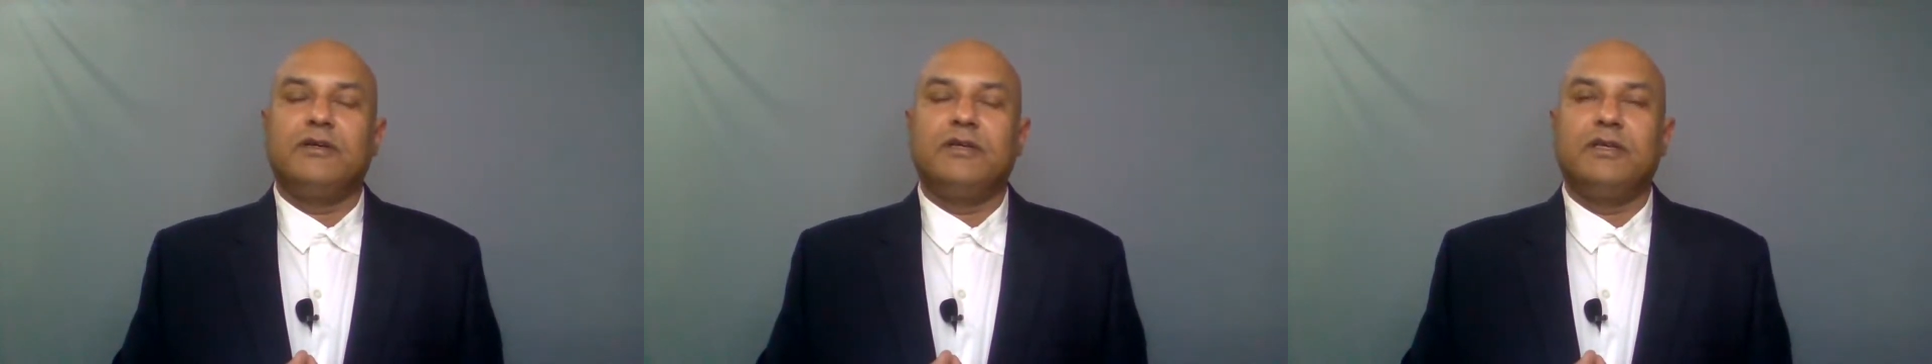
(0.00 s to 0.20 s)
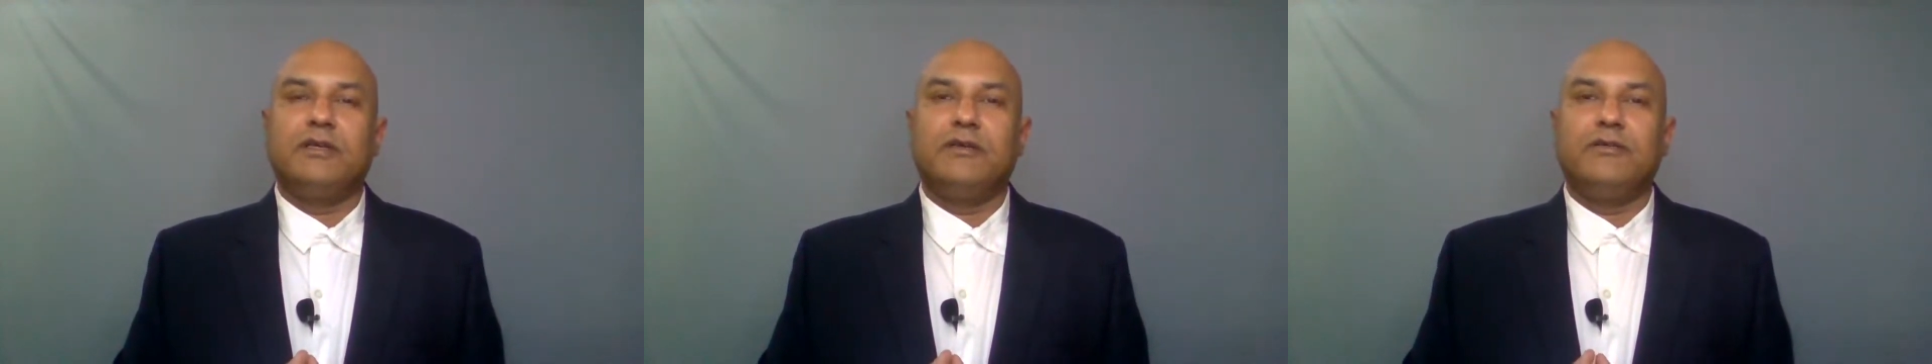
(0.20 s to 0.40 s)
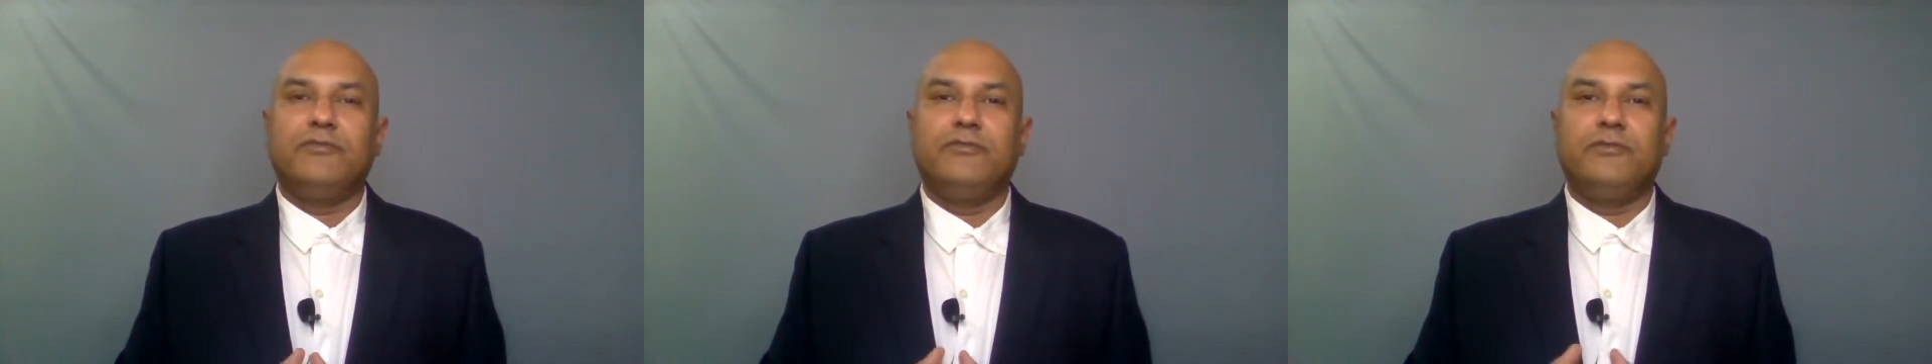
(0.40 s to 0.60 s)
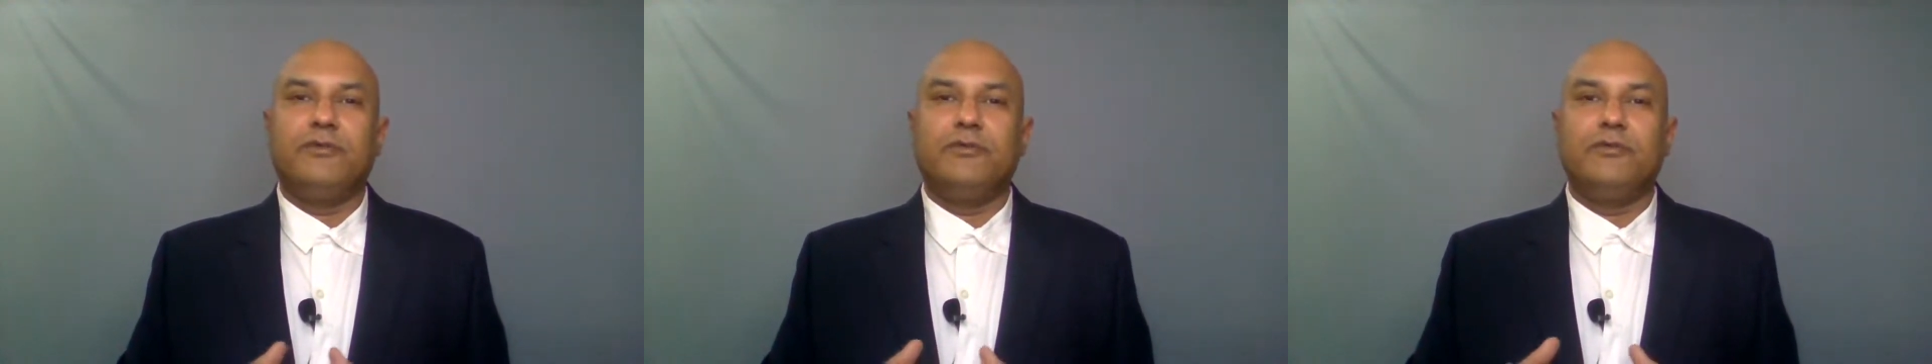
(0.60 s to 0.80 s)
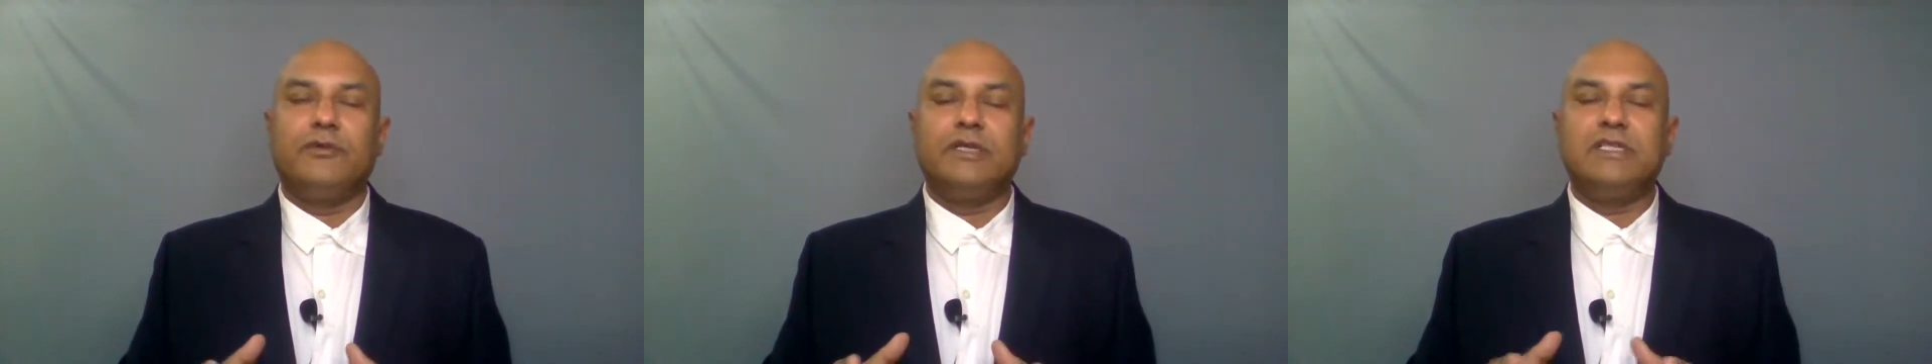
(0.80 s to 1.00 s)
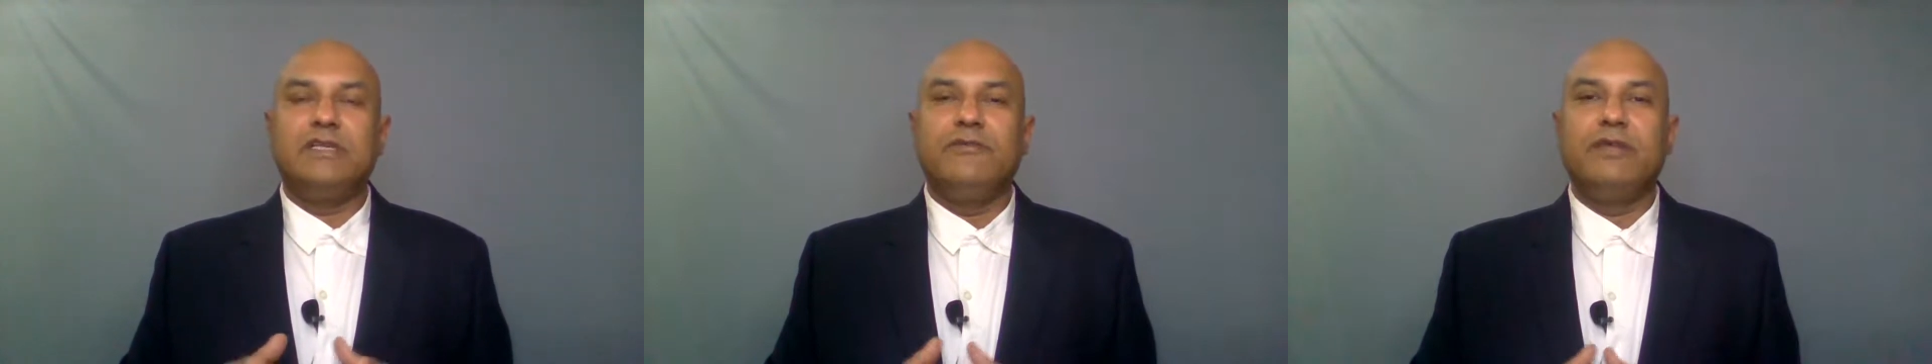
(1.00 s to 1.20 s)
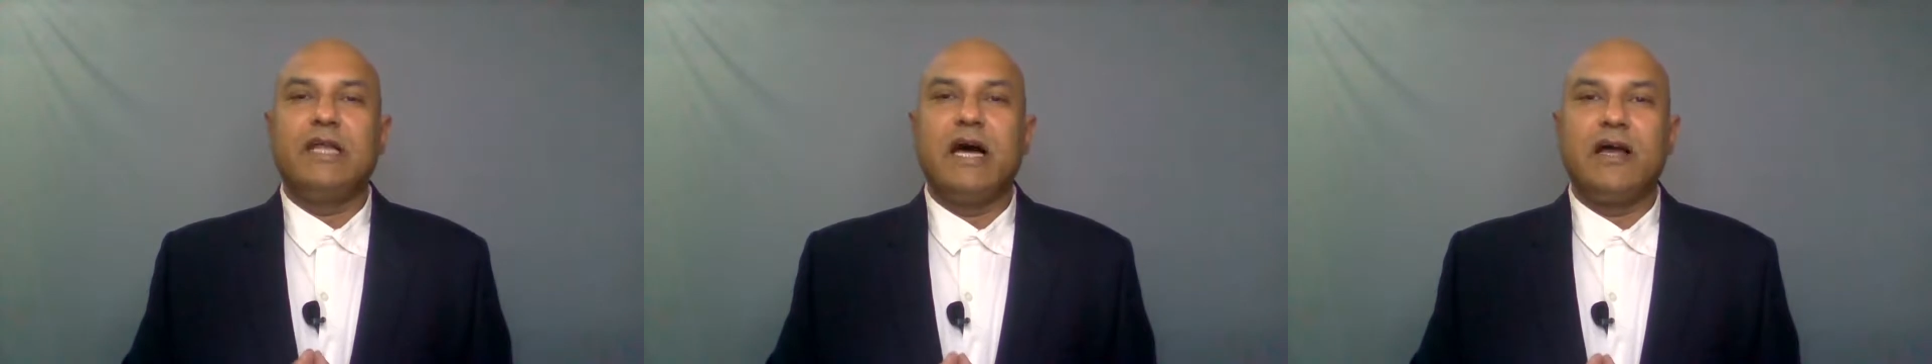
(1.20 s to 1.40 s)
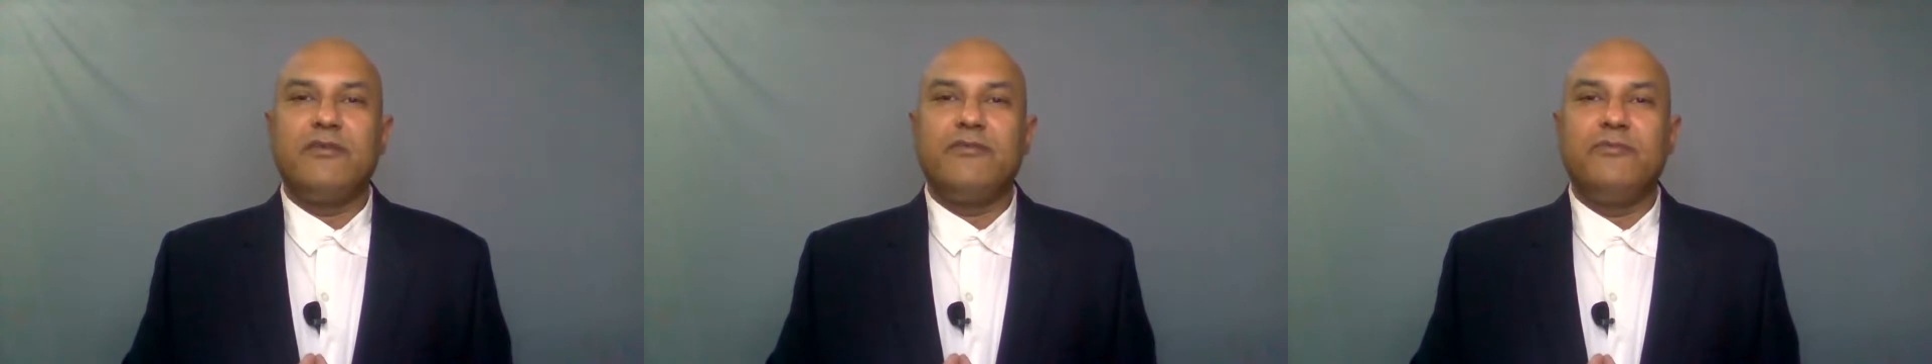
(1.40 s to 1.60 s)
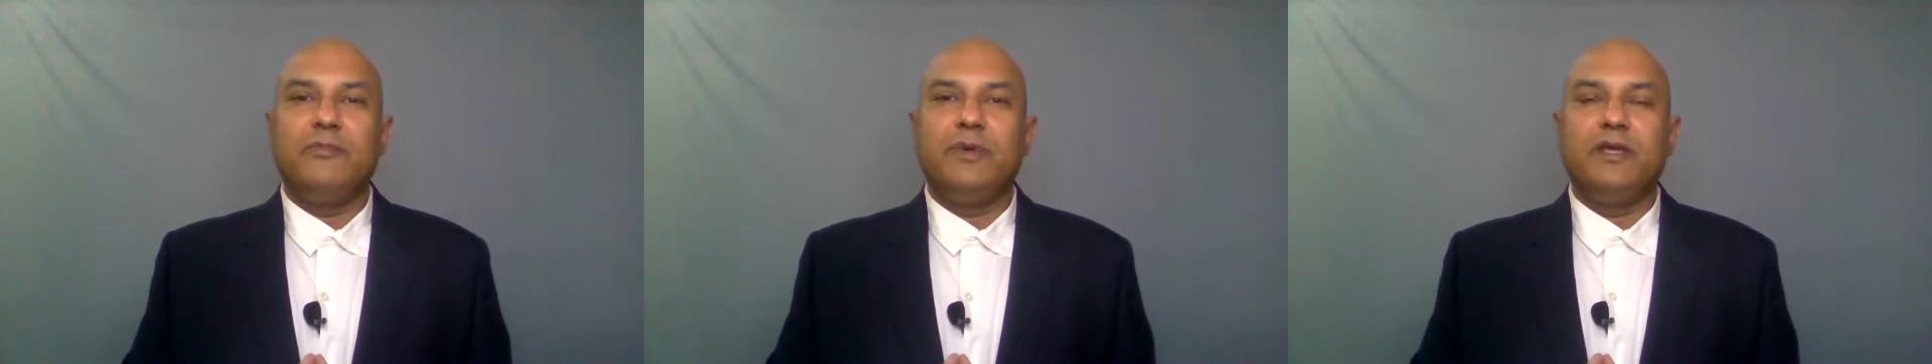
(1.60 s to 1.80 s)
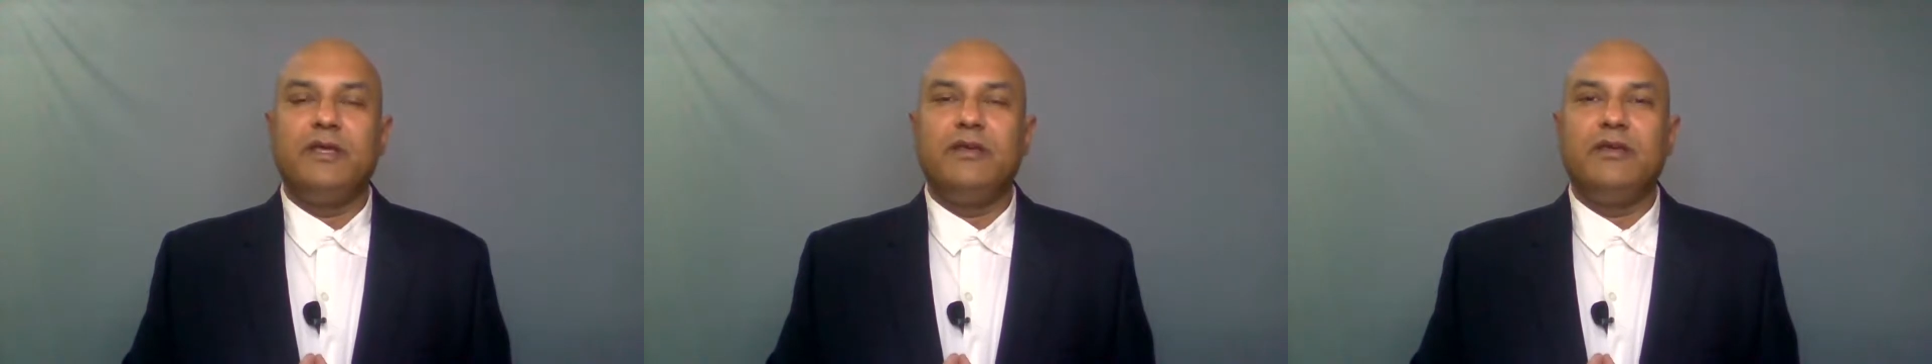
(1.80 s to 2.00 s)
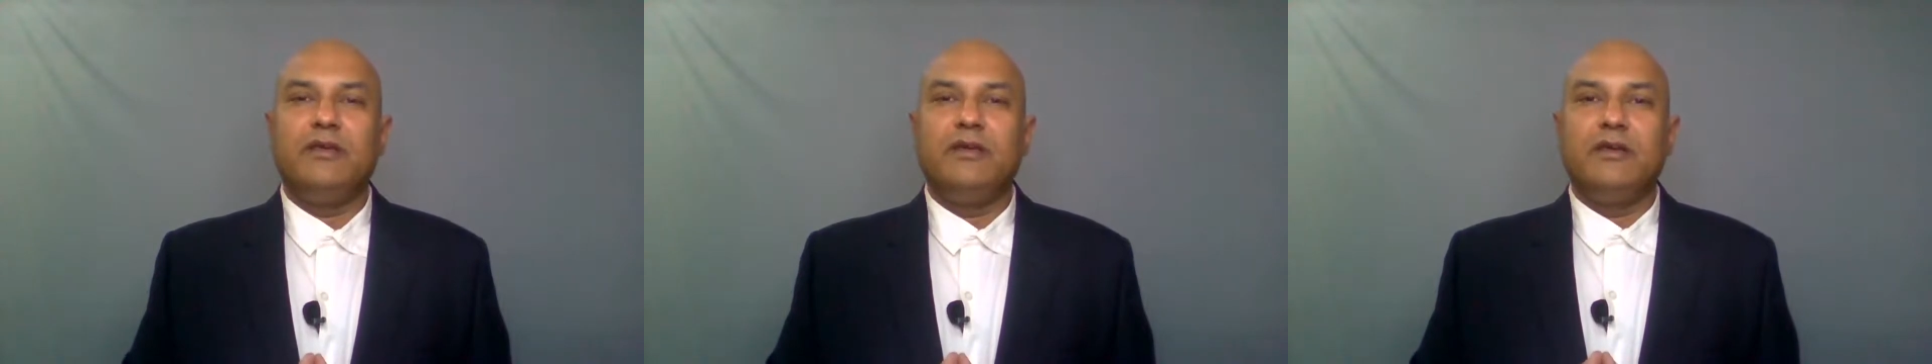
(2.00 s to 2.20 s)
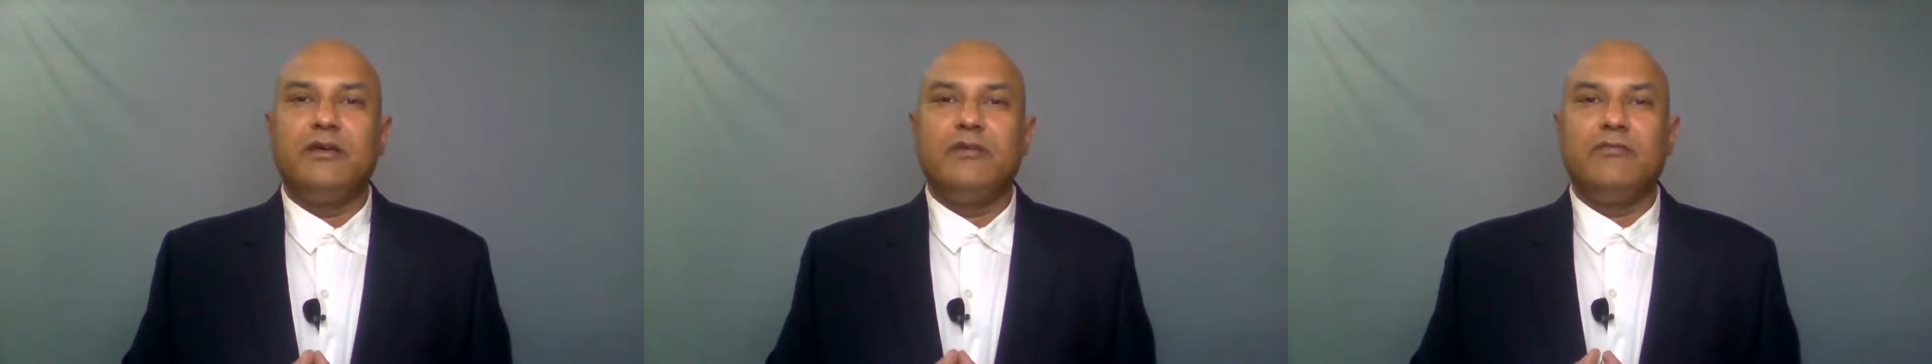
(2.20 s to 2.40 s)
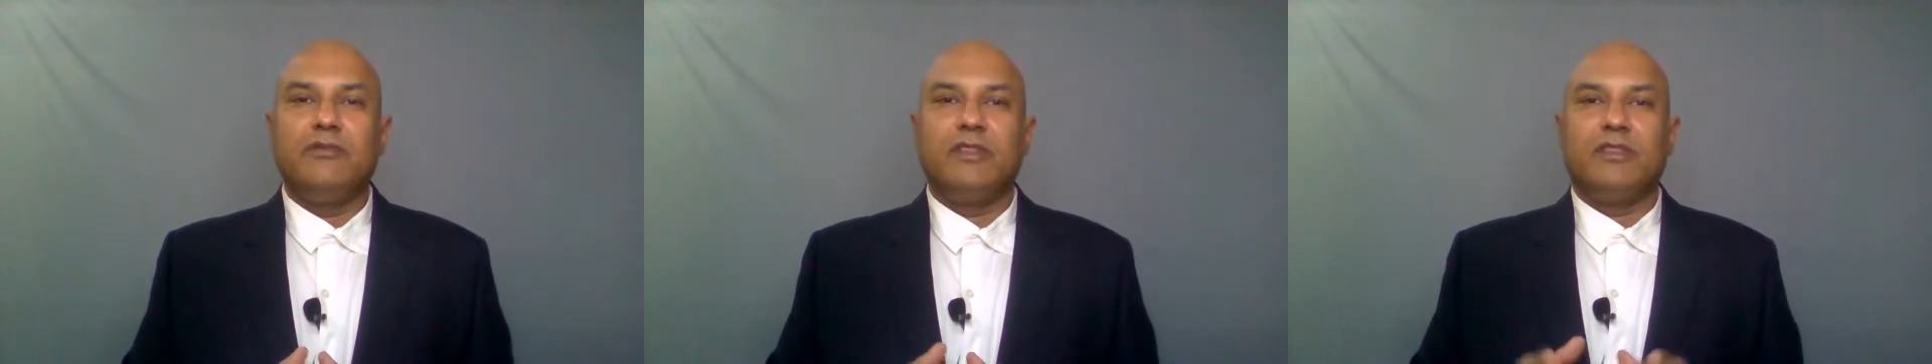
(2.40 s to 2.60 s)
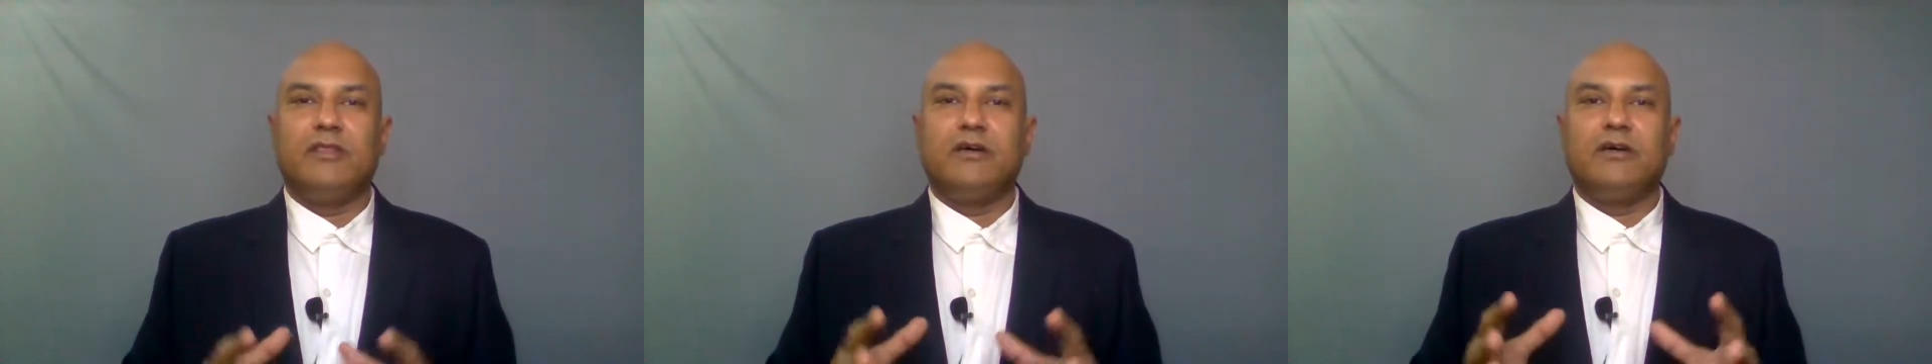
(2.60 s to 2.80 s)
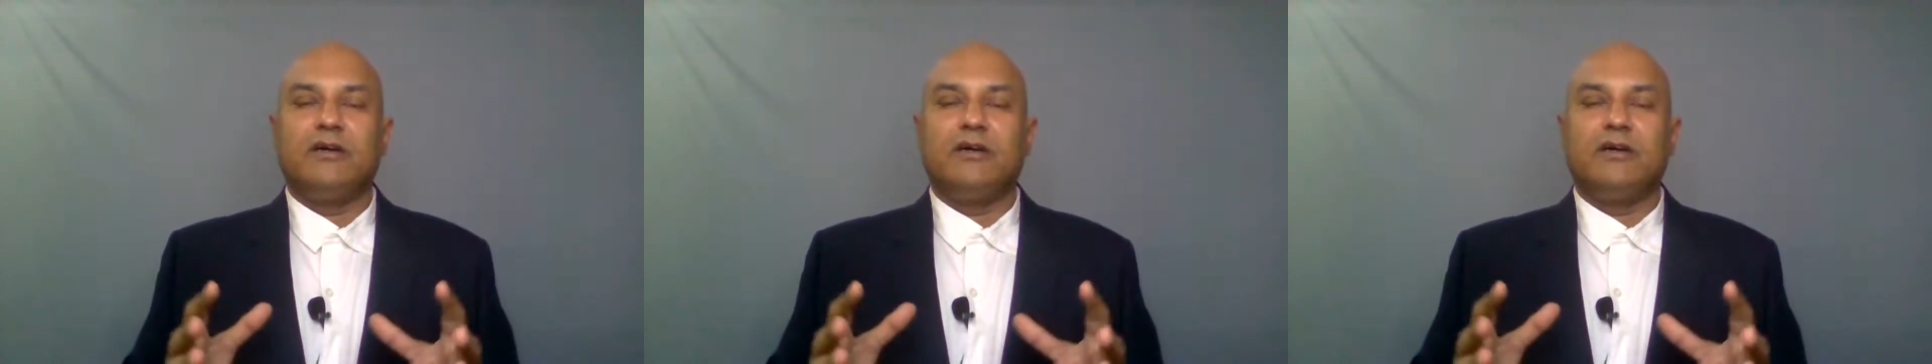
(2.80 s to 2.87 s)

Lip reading: if you receive an RFP with